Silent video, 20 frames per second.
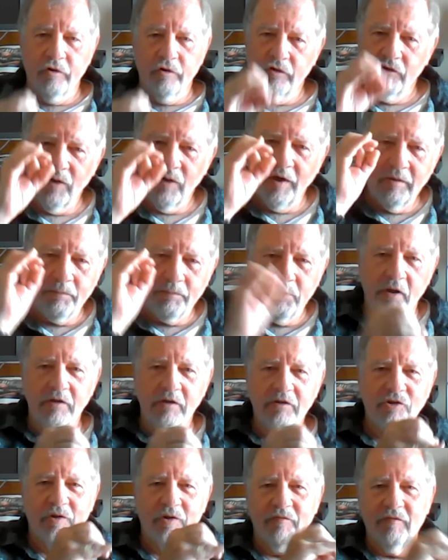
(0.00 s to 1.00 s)
You're trying to
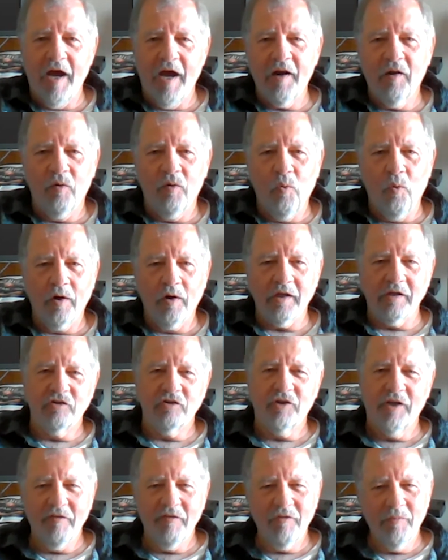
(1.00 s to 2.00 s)
puncture a vital organ.
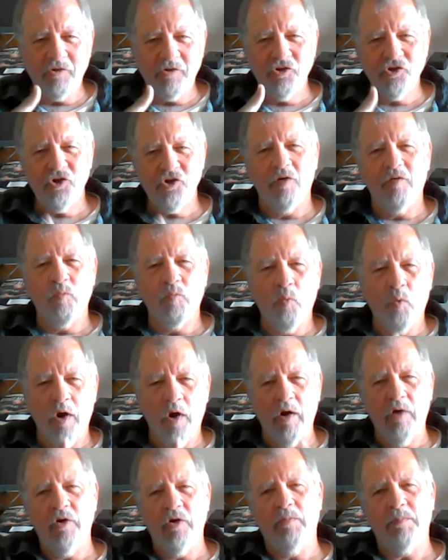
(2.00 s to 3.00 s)
So you have to be sure of
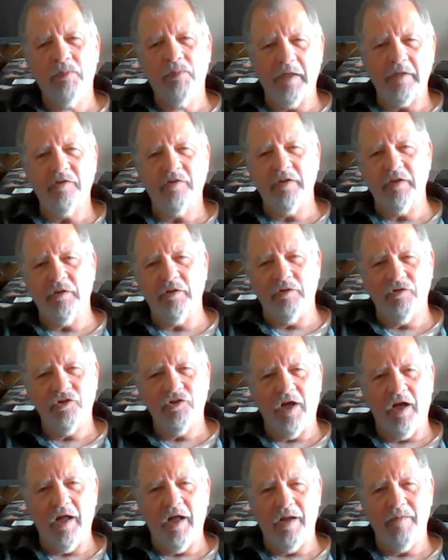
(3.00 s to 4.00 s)
where you're placing your
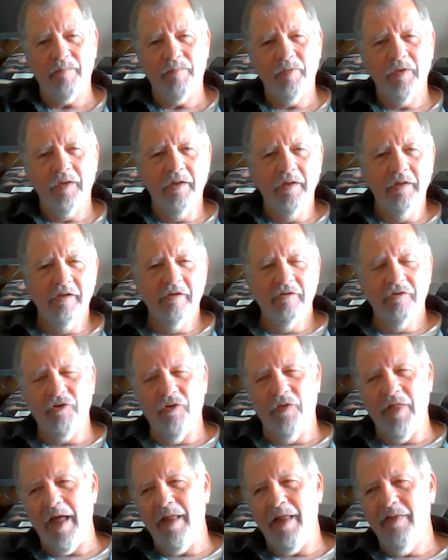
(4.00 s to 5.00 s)
shot. So
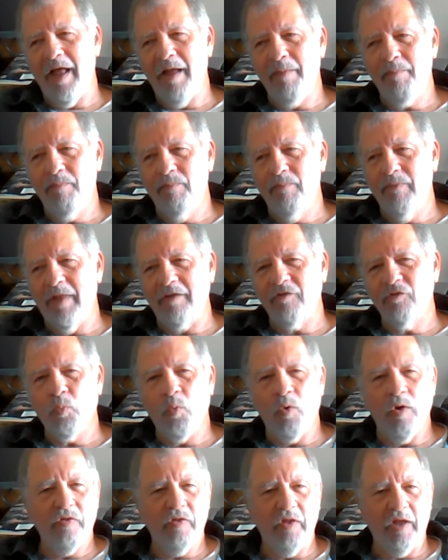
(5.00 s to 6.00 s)
that's
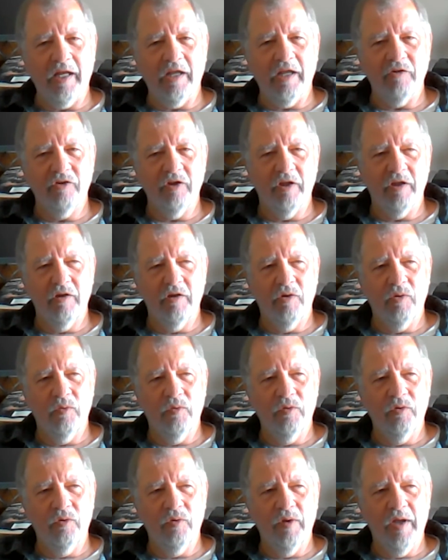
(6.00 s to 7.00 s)
one thing, is that
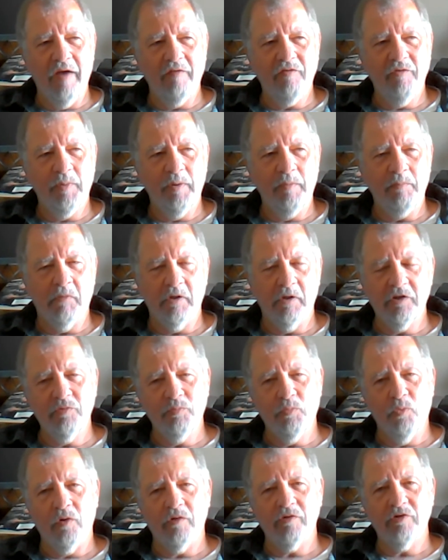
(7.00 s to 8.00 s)
you have to be much
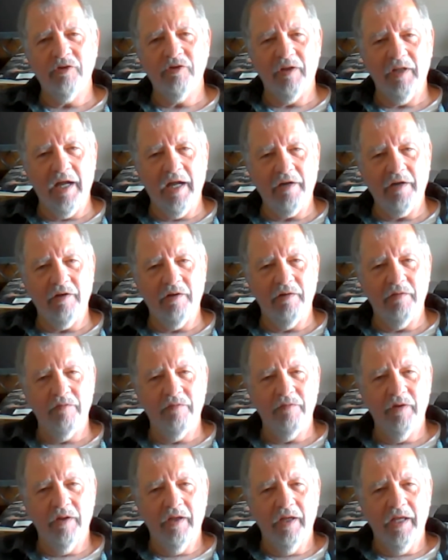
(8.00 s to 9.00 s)
more selective
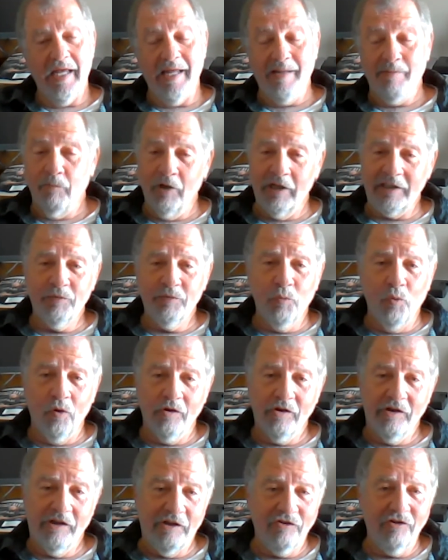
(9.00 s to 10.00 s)
and much
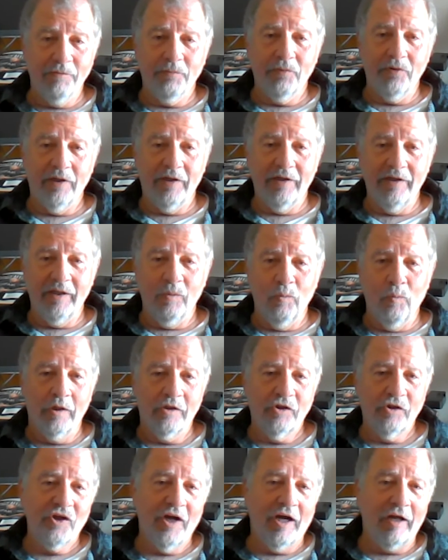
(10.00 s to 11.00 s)
more disciplined in what
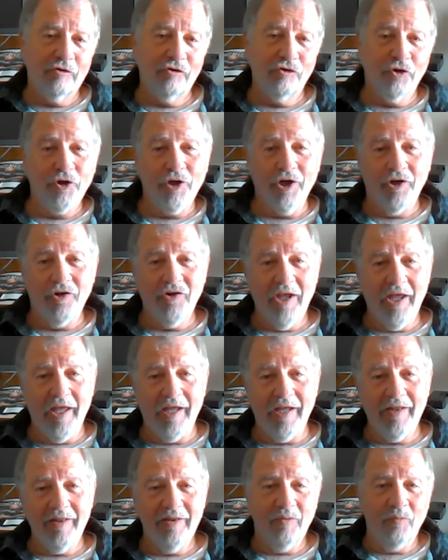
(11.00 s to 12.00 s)
shots you're going to
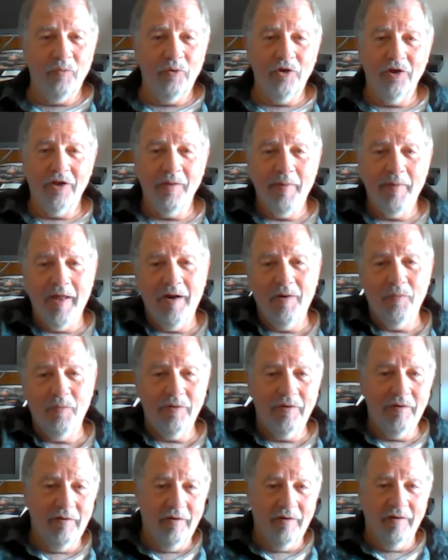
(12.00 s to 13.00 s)
take than when you come at it with
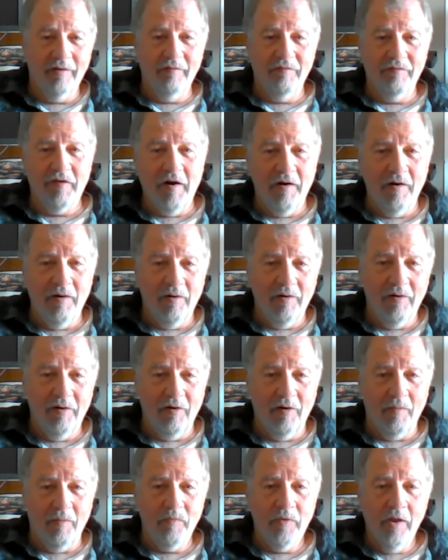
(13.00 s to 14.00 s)
the
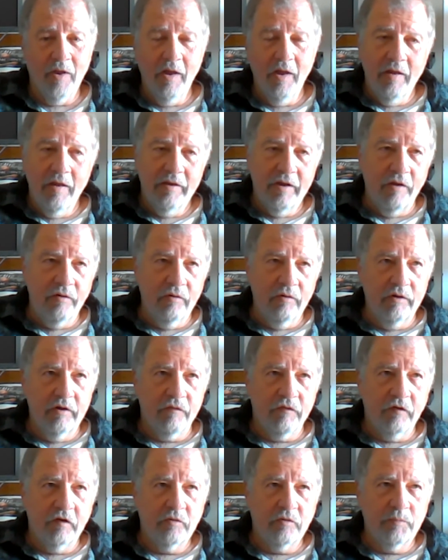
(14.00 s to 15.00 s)
firearm. The other
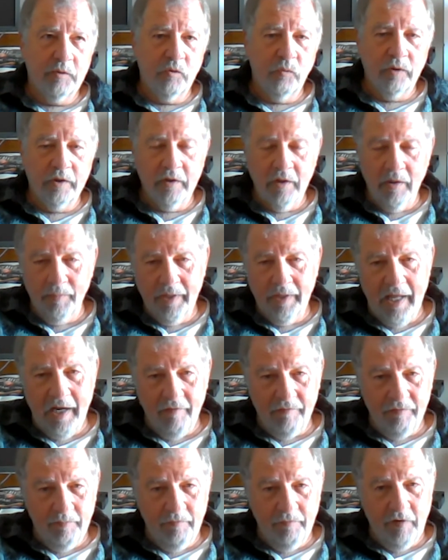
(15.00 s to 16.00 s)
difference between coming at
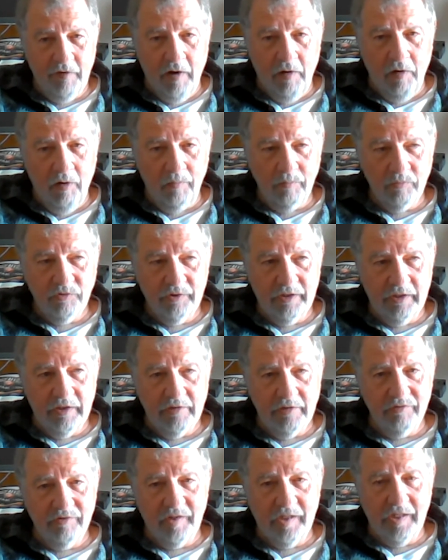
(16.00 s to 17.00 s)
it from firearms
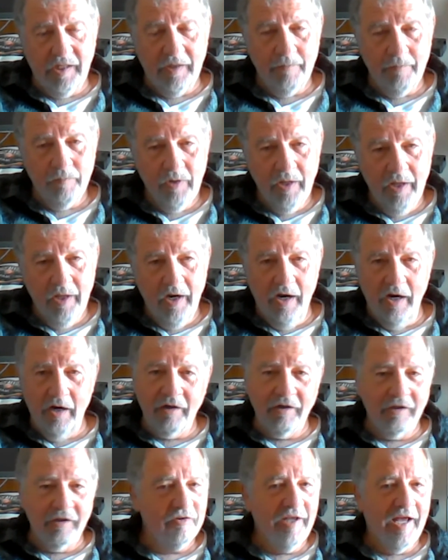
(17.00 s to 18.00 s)
is that air
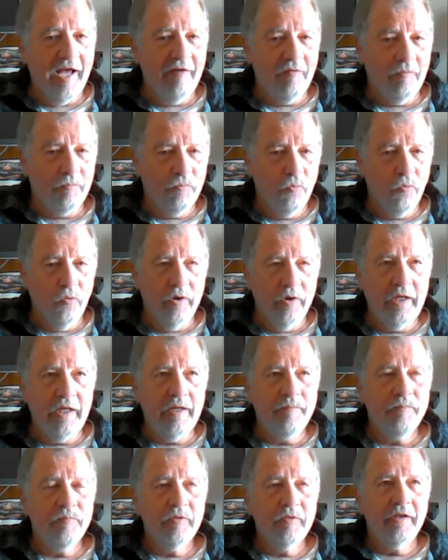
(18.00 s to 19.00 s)
guns have a
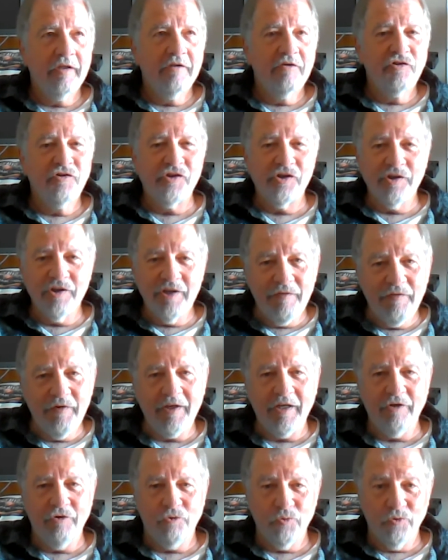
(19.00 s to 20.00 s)
pretty
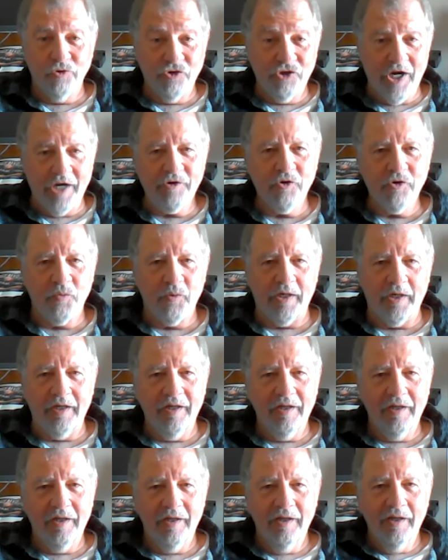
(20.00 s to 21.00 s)
significant trajectory.
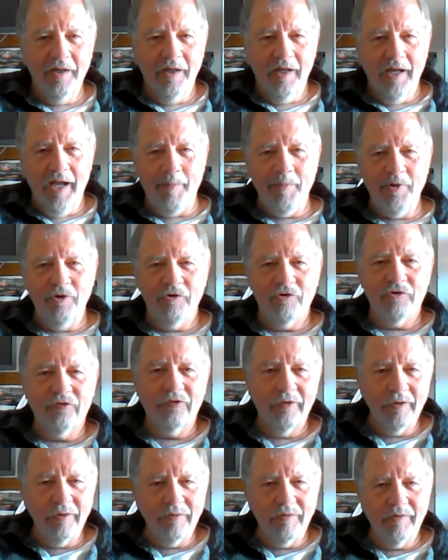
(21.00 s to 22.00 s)
I mean, you're
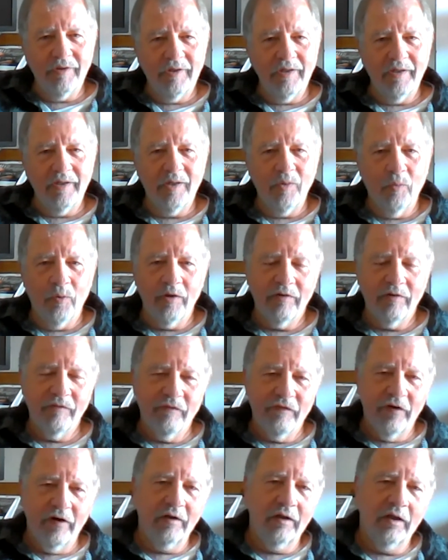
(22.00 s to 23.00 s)
still dealing with
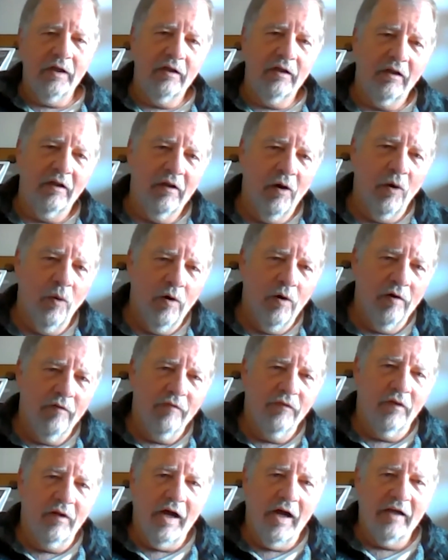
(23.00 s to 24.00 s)
fairly lower
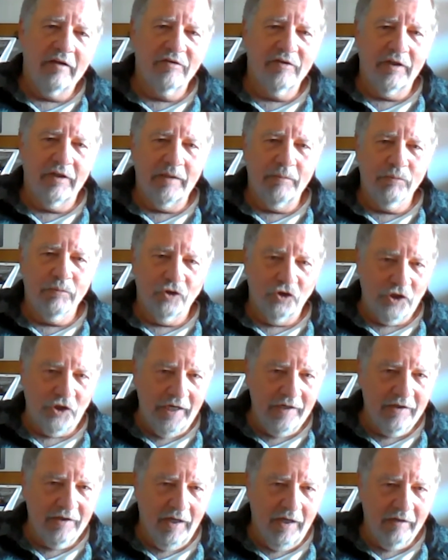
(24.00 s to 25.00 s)
velocity
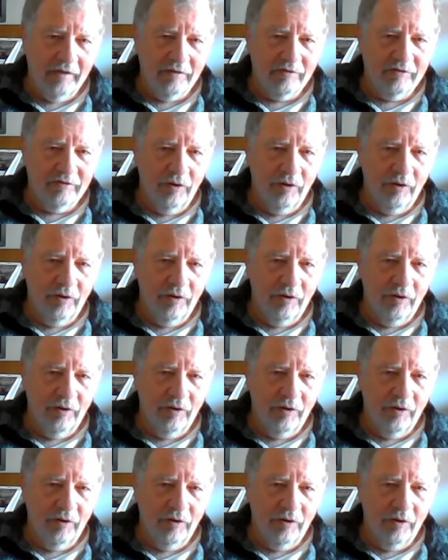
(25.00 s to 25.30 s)
projectiles.